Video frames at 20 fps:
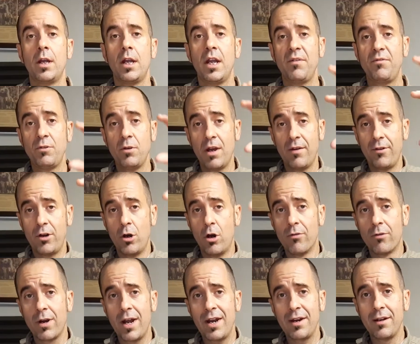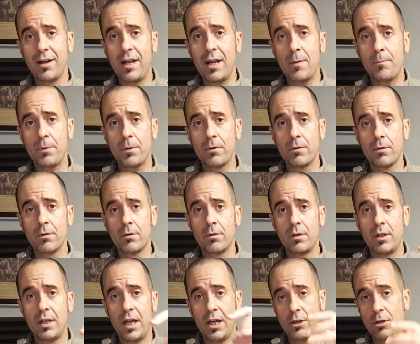If you have an overhead lamp
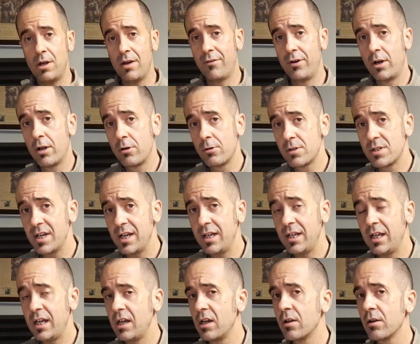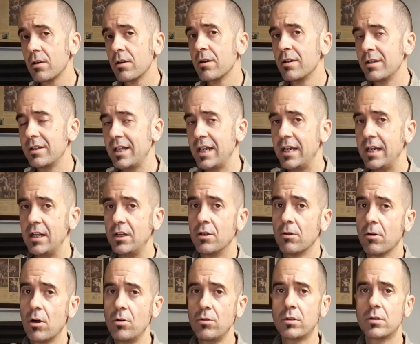and you have an under tank heater, they need
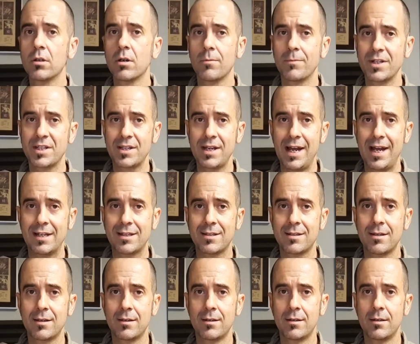their own thermostats.